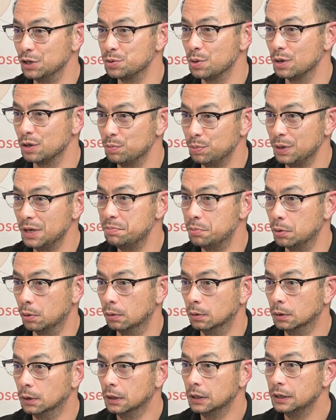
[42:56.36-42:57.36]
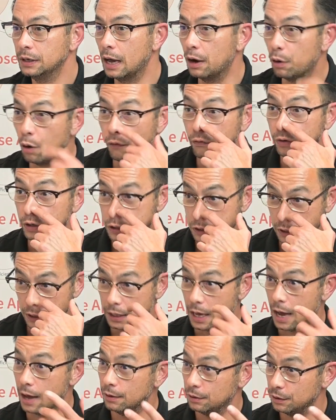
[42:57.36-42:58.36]
to other people. Now, obviously
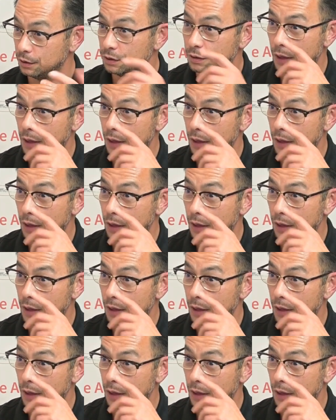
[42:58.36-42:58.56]
that